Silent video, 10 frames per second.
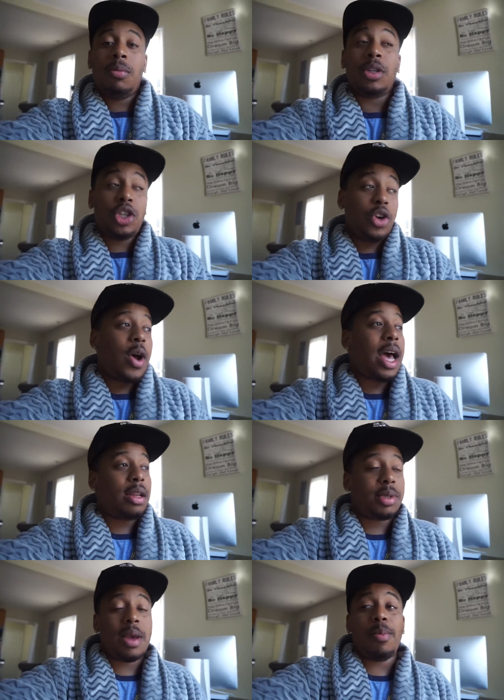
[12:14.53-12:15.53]
Material
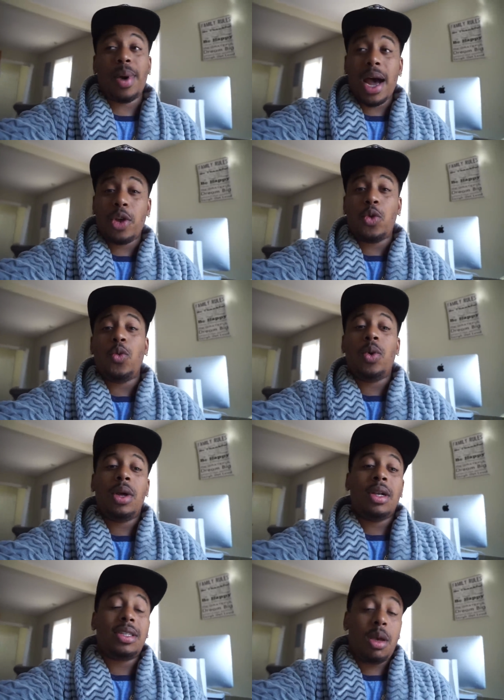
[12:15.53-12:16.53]
items can buy you
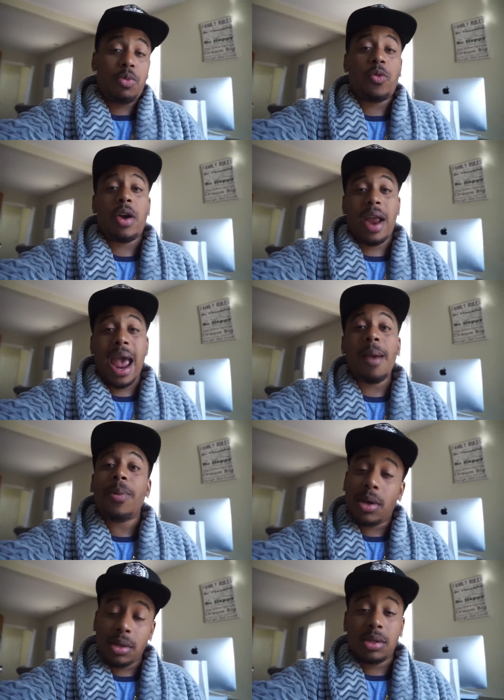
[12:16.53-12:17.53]
temporary
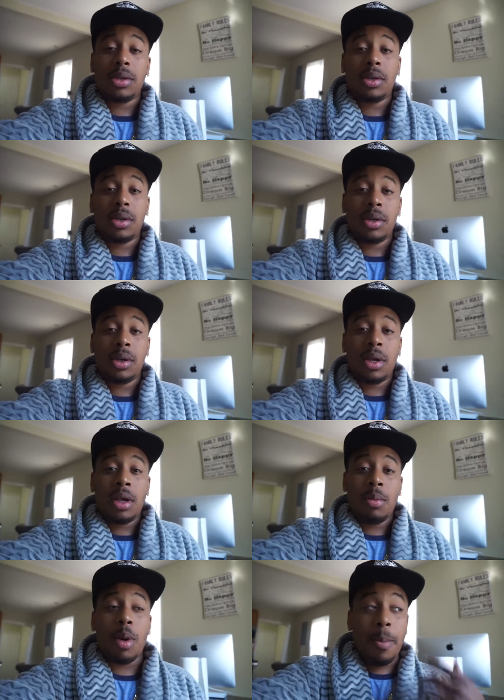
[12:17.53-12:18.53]
happiness,
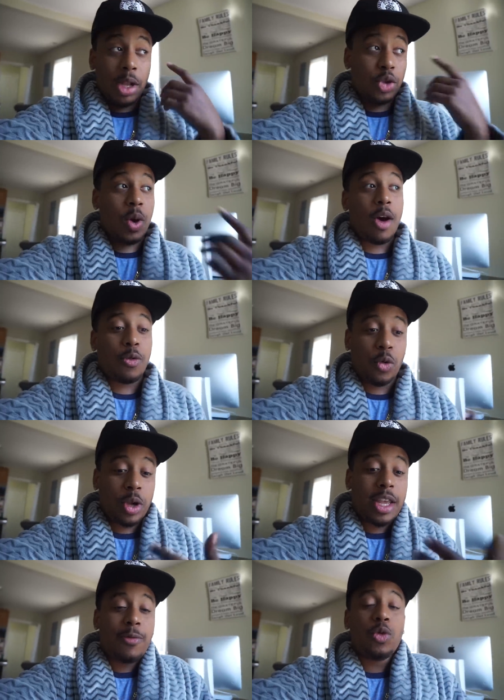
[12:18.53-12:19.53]
but mental health
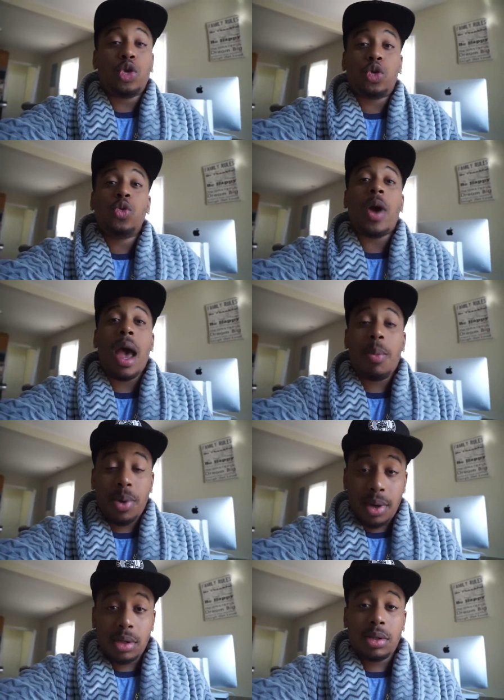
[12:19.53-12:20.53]
will give you true
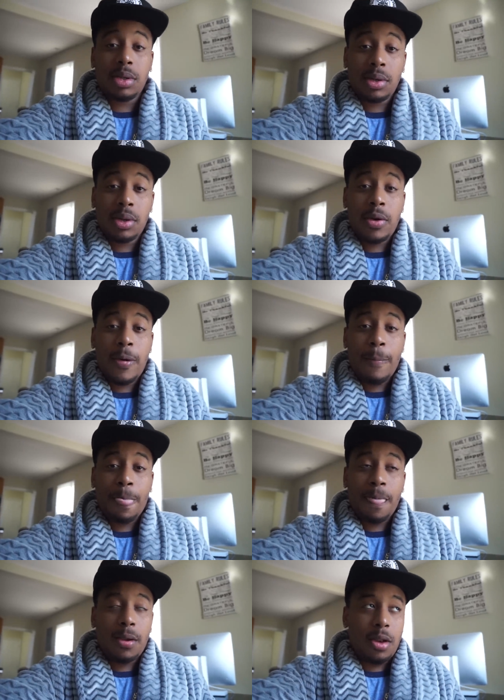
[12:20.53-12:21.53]
happiness.
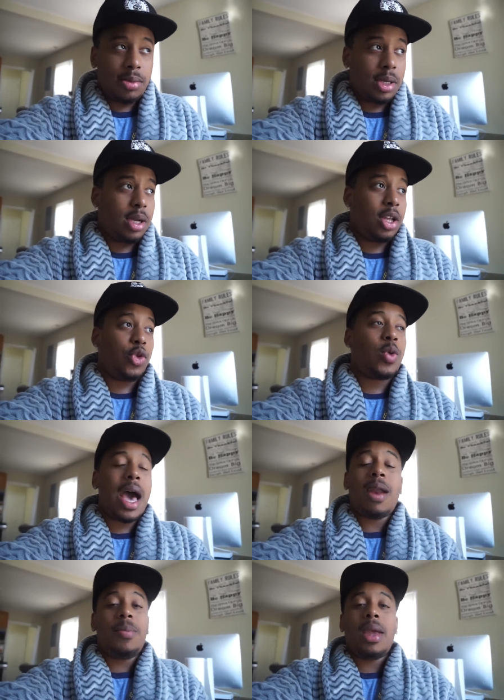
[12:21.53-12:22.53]
You know what I'm saying? You
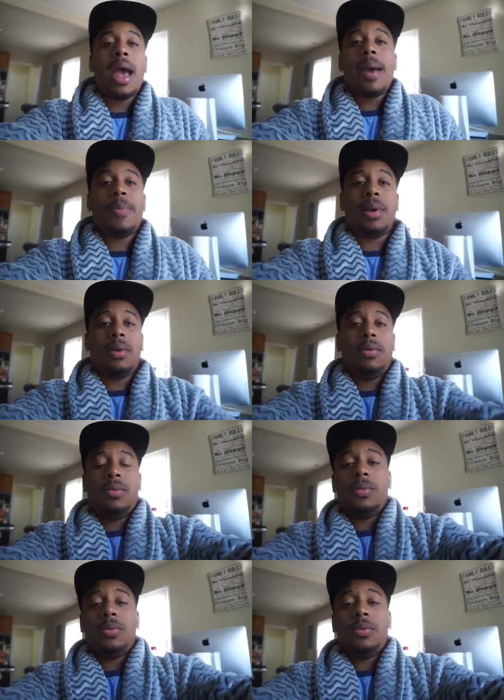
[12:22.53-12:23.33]
gotta be happy.